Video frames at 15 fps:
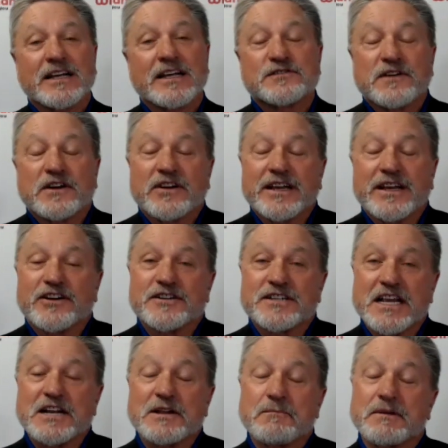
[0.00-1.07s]
It's very
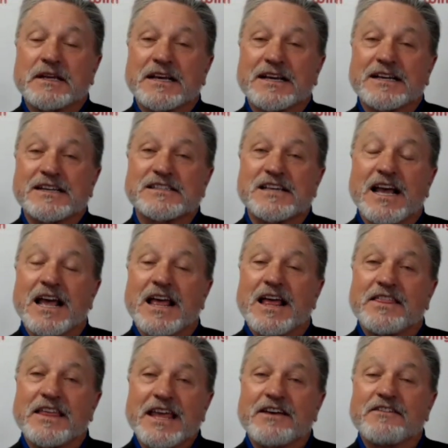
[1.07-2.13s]
entertaining because
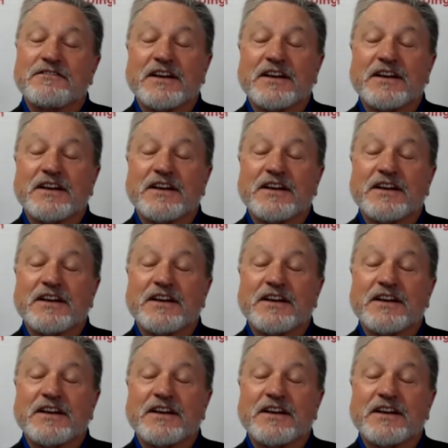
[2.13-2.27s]
they